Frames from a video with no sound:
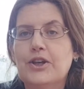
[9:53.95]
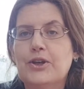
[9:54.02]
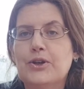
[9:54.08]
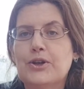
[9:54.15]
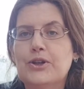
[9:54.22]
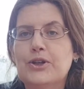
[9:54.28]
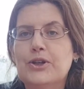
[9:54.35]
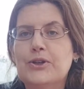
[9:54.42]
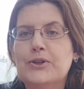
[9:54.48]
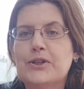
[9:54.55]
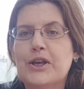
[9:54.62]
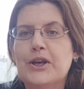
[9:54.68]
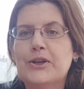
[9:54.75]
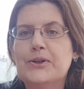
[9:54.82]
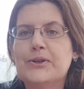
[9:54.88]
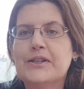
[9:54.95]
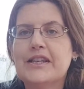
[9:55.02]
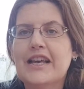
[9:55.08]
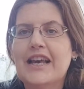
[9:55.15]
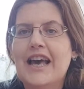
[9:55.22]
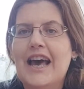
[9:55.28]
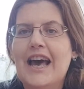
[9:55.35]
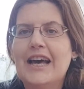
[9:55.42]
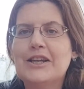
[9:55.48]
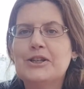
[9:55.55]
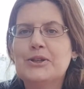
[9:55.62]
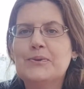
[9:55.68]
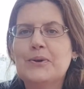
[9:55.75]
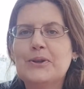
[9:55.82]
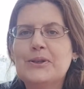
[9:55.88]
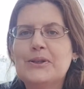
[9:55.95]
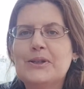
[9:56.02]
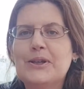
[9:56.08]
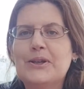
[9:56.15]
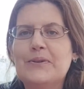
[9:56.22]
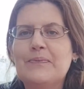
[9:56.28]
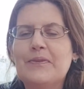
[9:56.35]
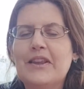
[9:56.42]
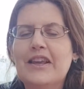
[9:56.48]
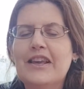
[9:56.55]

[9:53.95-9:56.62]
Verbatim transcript: you can use those as you want to.